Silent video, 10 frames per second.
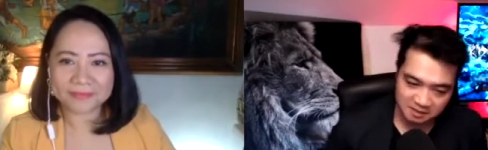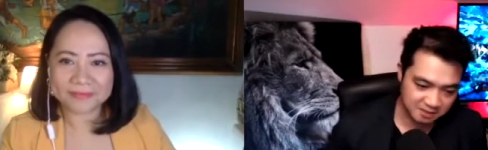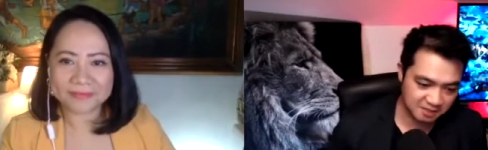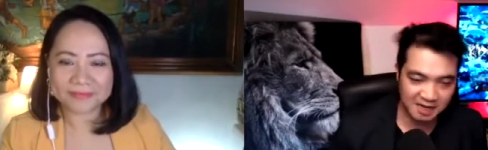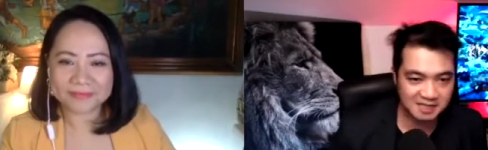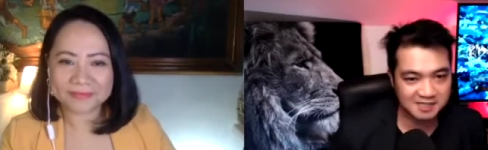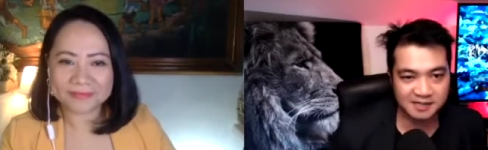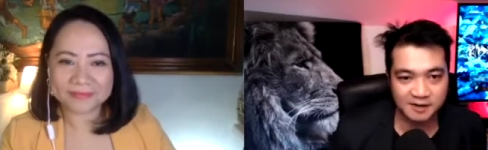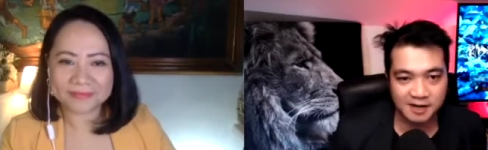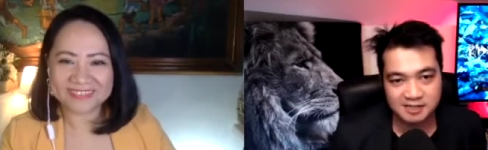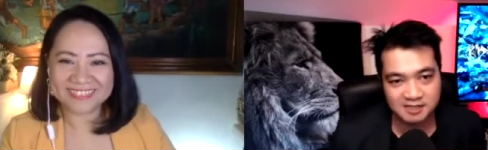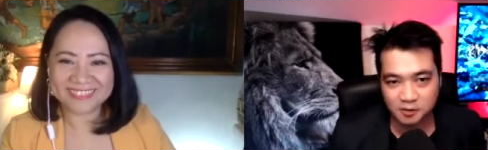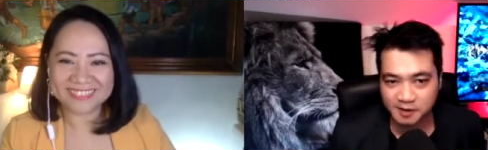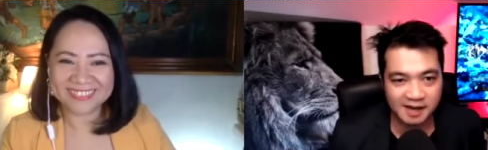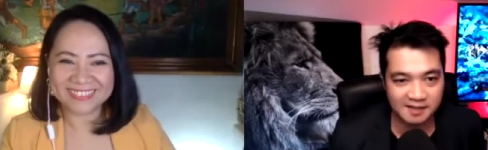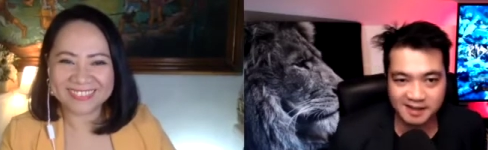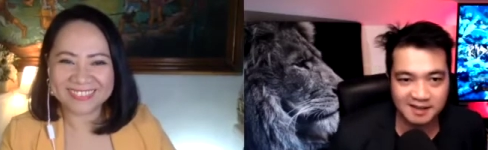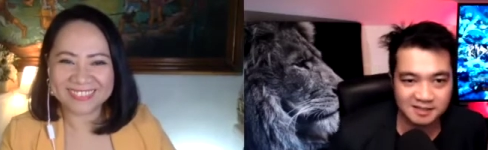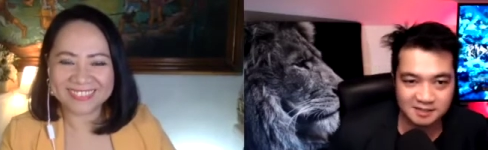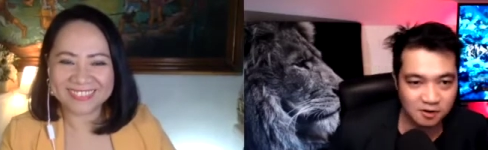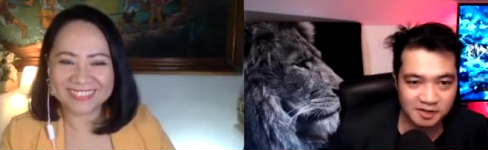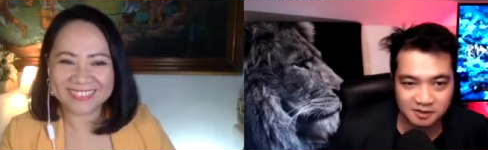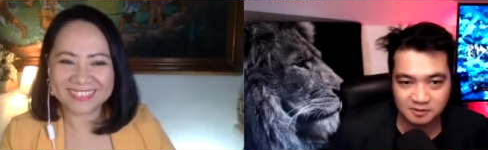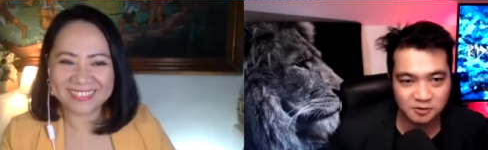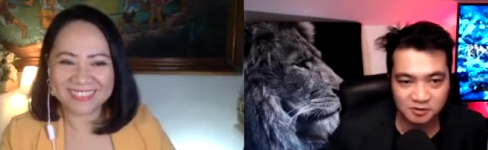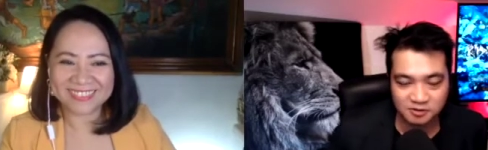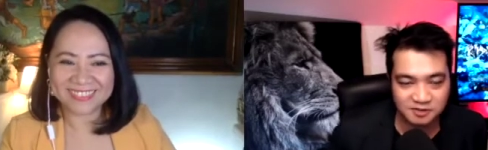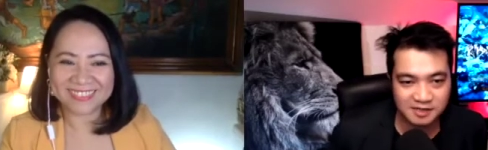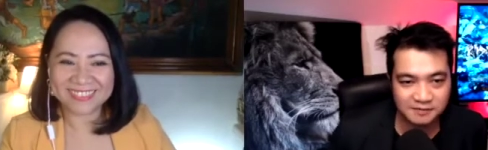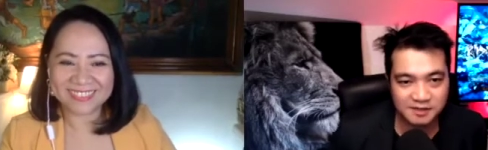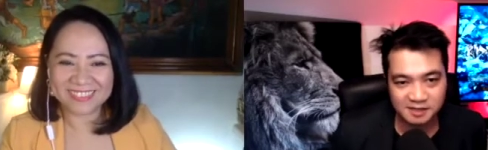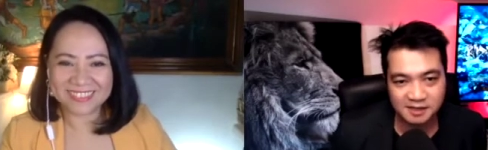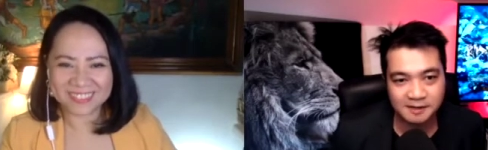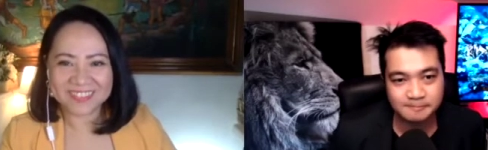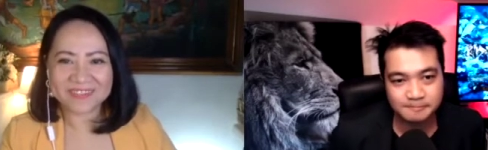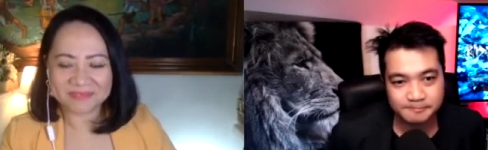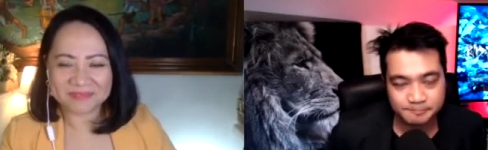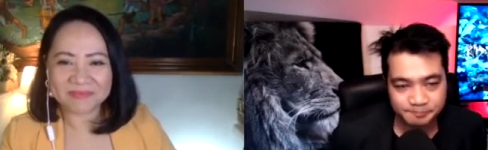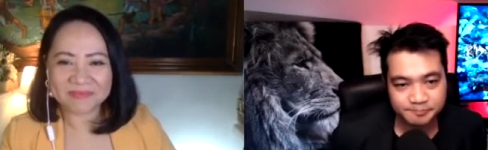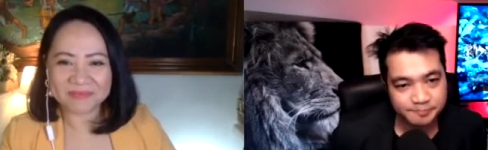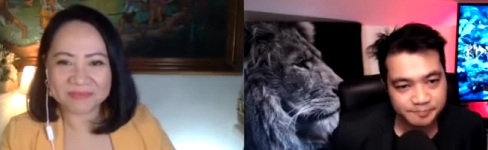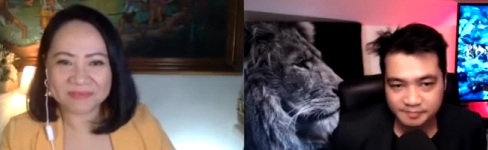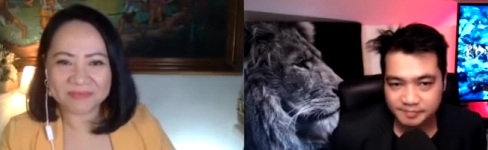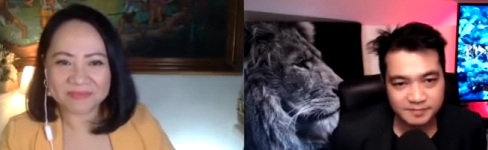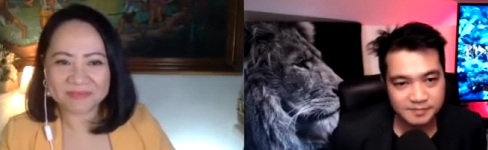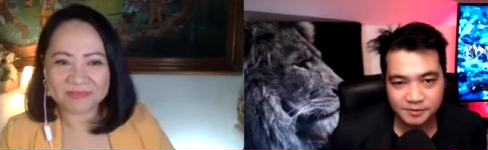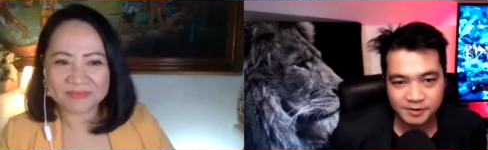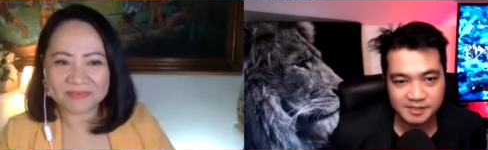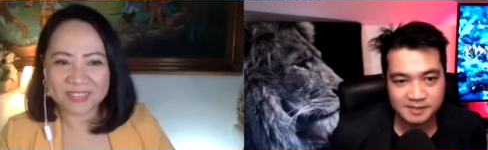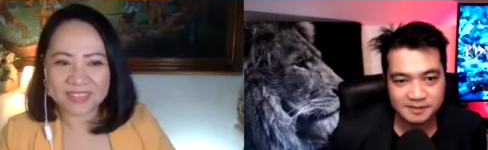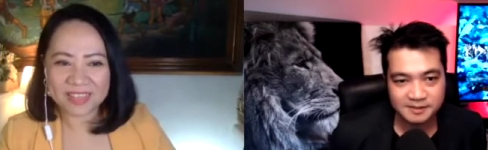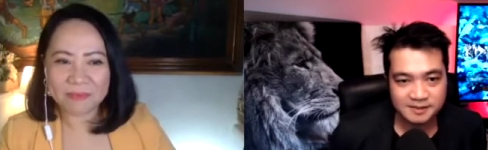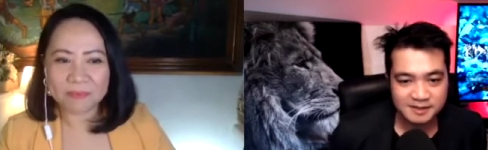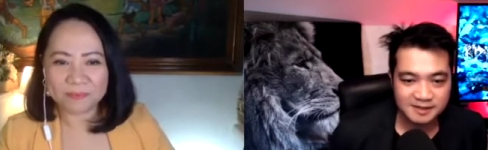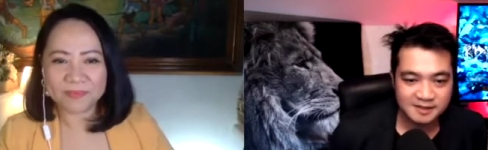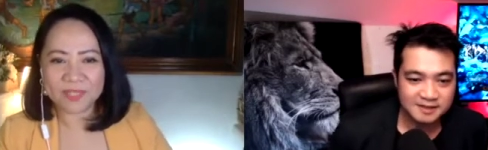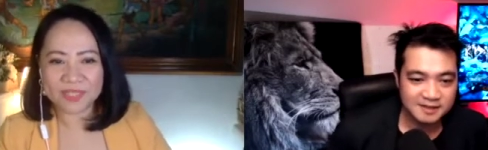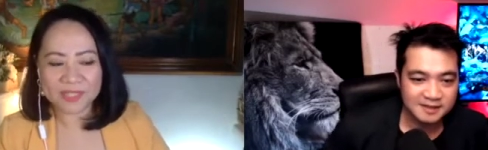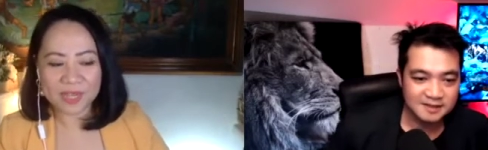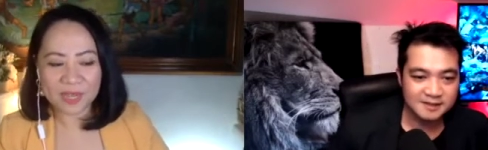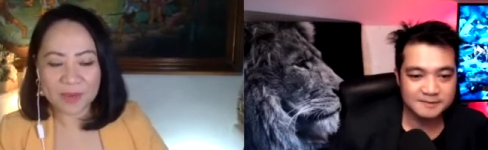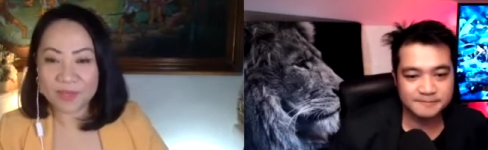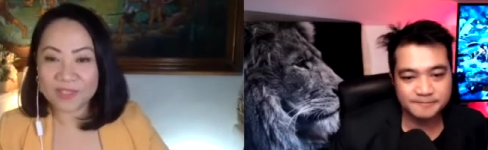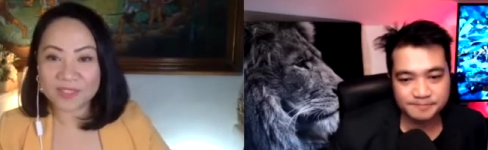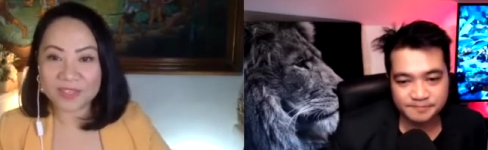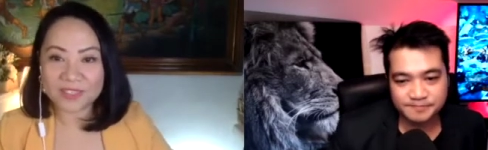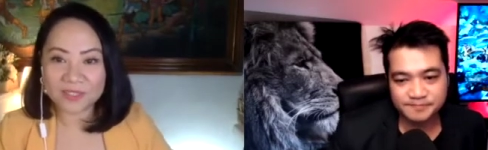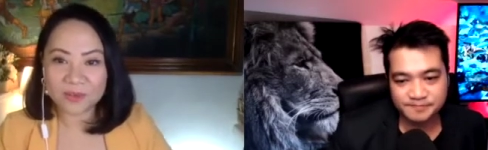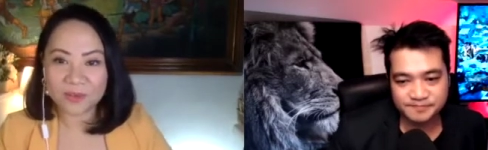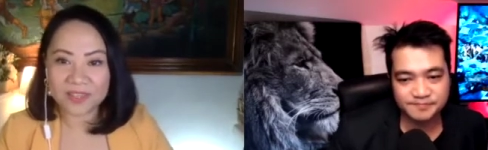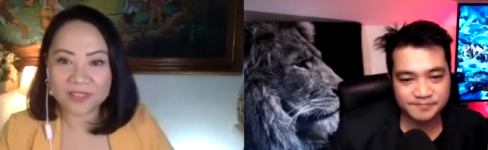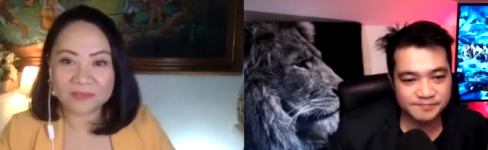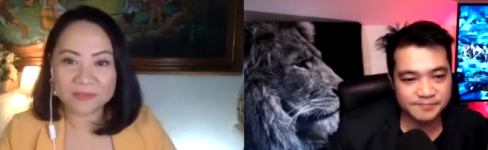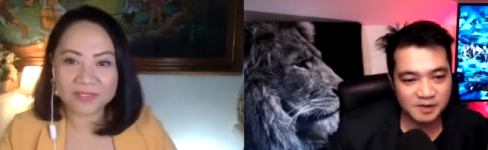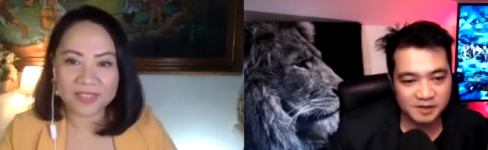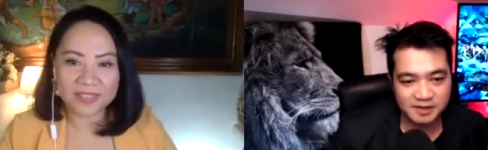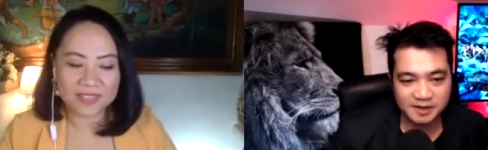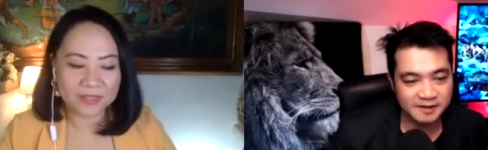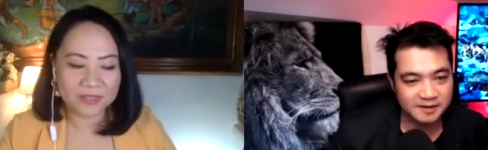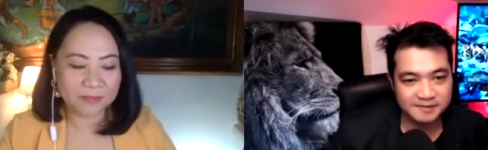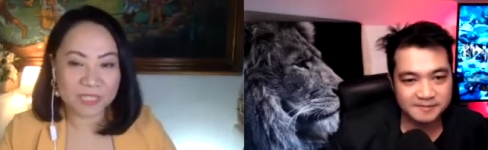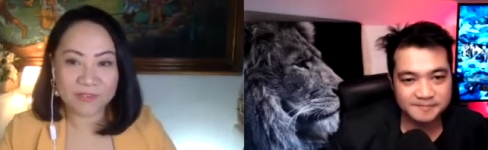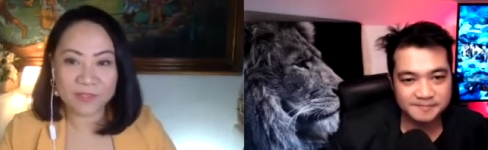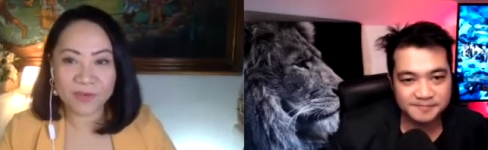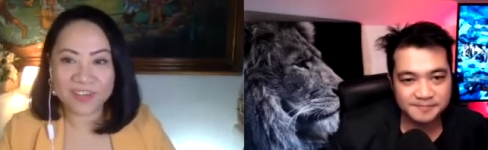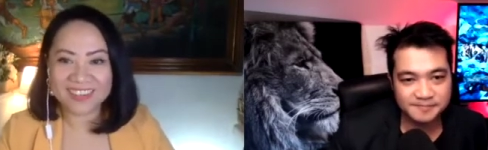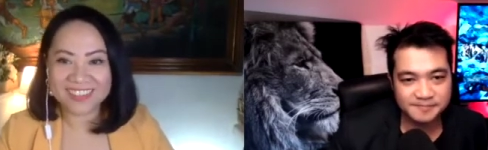Speaker 1: just hustling right just going out there and just knocking on doors and everything yeah crazy
Speaker 2: that's how I started po. Um, okay. Believe it or not,